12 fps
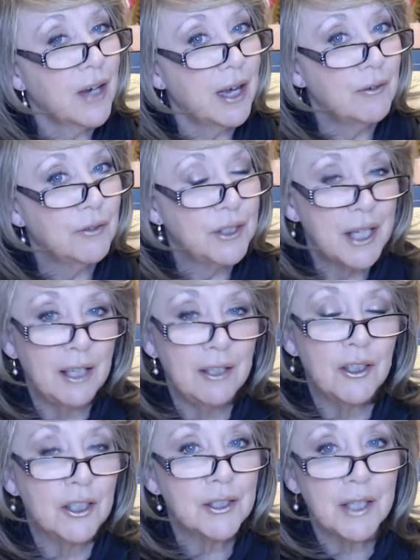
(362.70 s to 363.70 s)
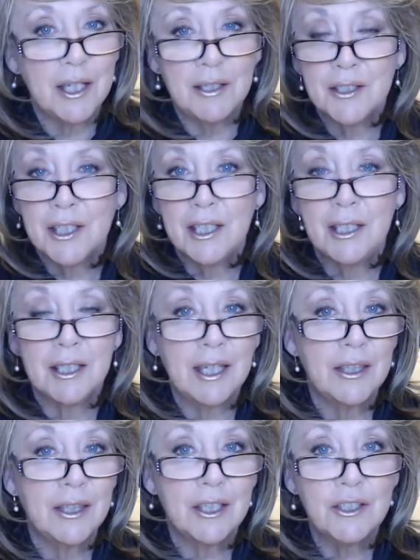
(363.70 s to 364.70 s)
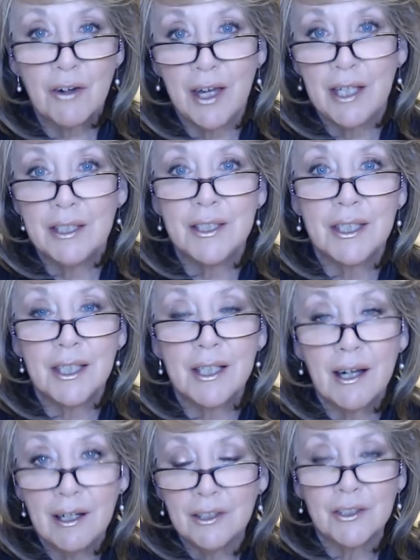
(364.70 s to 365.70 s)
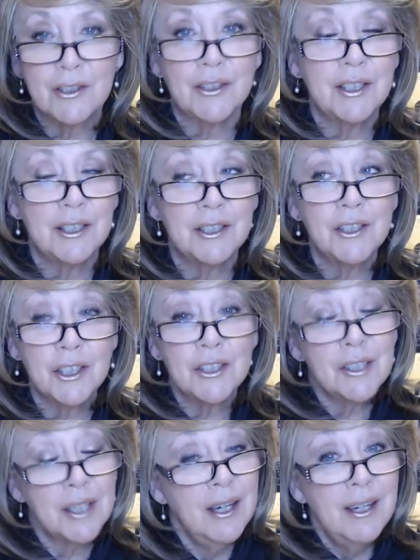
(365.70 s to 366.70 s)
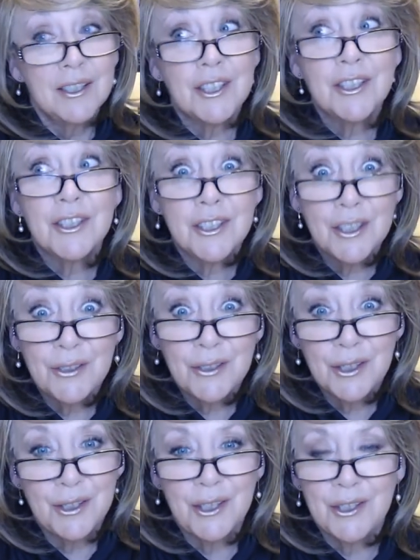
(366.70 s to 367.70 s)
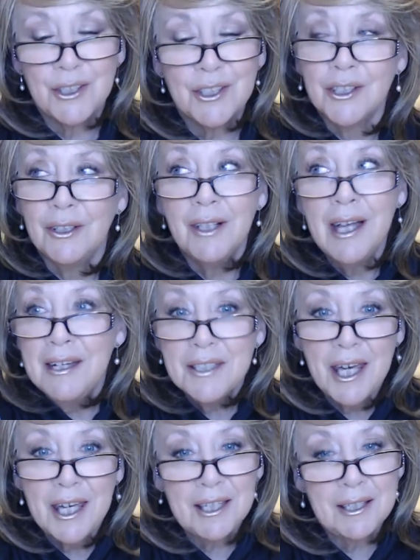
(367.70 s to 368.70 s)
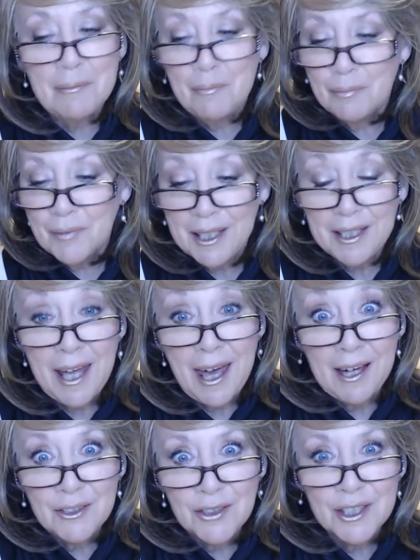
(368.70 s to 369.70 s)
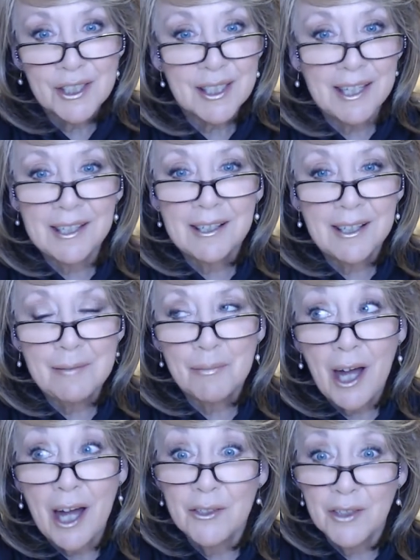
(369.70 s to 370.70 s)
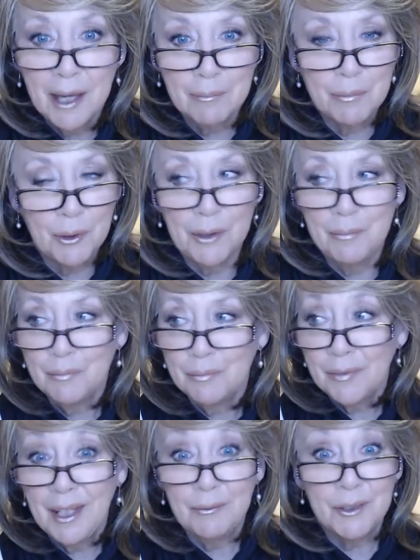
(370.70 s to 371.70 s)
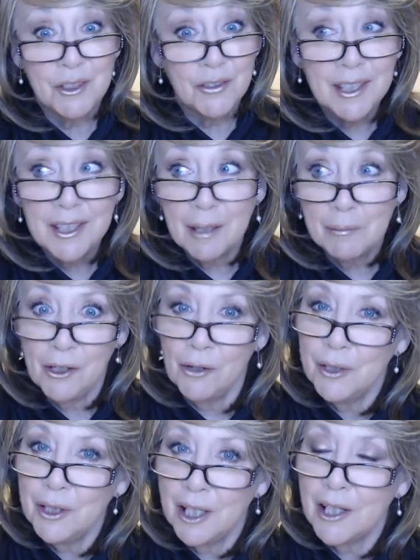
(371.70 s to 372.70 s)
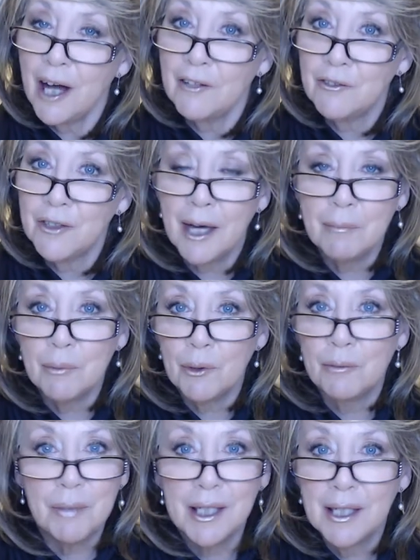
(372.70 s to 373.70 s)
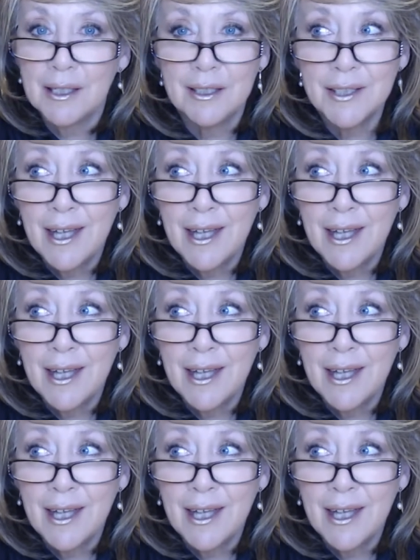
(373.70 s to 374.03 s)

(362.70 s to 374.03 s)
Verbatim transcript: everyday looks and to get the trends and the colors and it's just just so good or she'll take um like an actress like um audrey hepburn which really got me going on audrey hepburn because